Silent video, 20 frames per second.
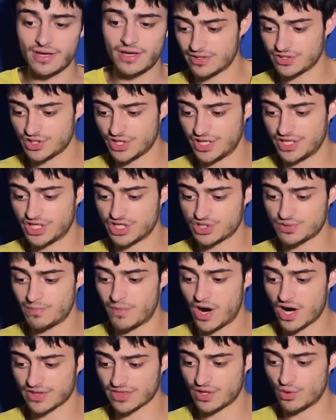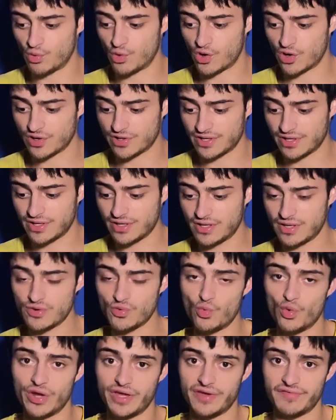So you just mark the word
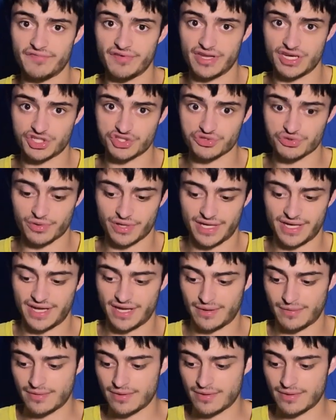where you finished reading.